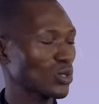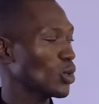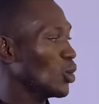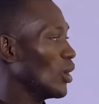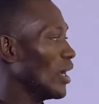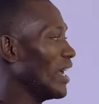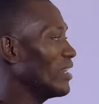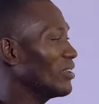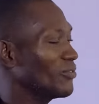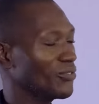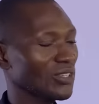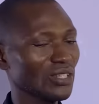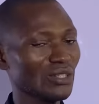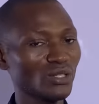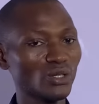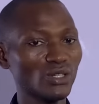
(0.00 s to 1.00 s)
So
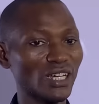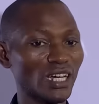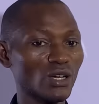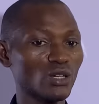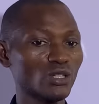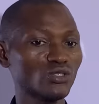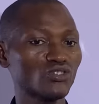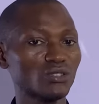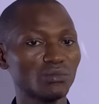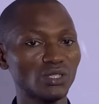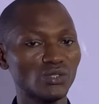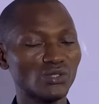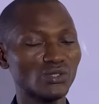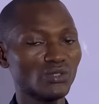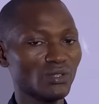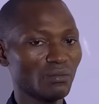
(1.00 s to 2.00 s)
anything the owner
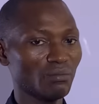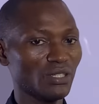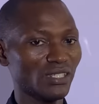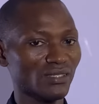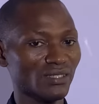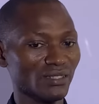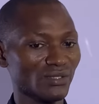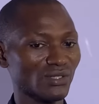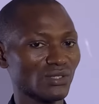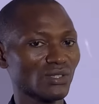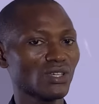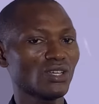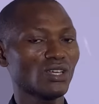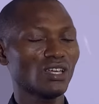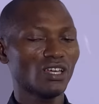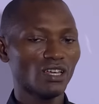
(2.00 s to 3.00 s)
contributes to the business
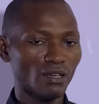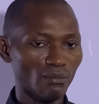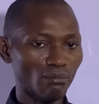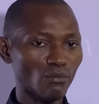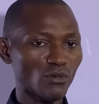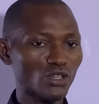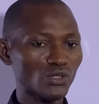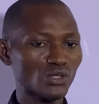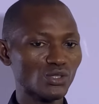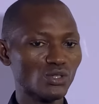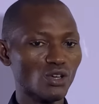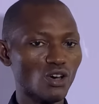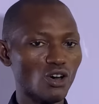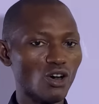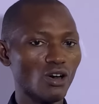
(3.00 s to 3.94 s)
must